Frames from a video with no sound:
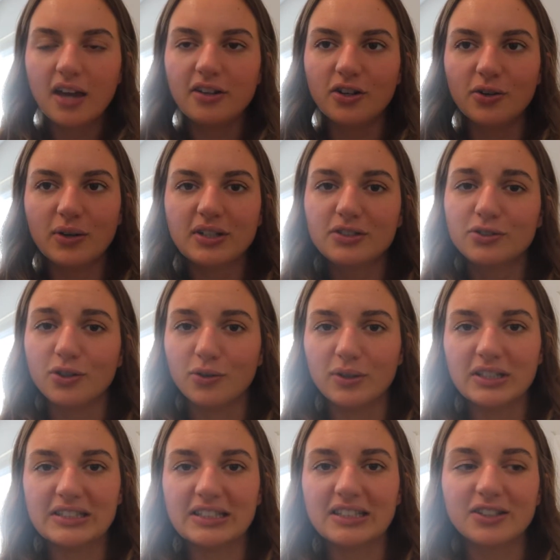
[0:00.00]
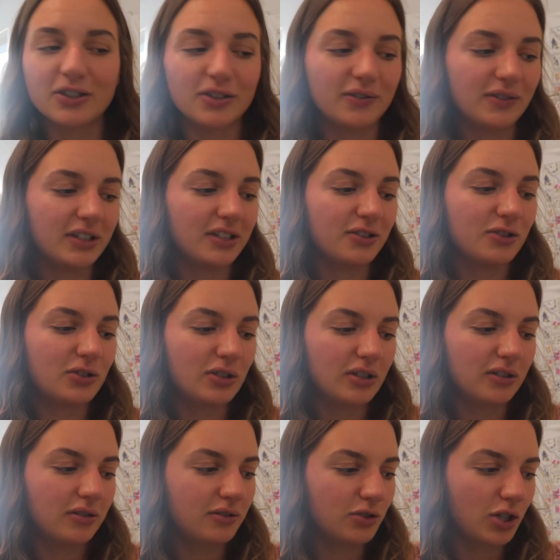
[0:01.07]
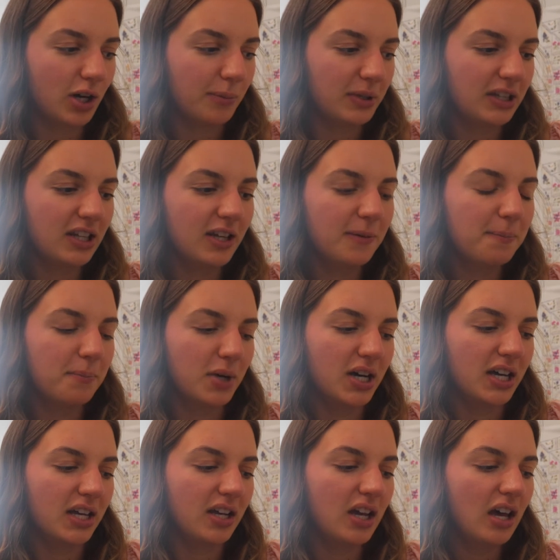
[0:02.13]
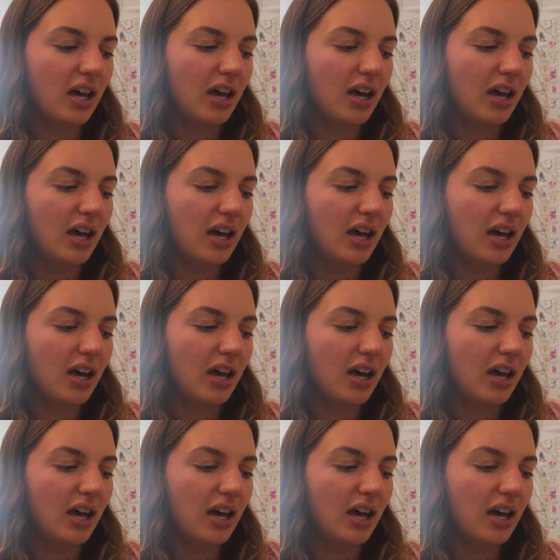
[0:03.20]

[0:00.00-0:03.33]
know I so easily could have finished chopping them, but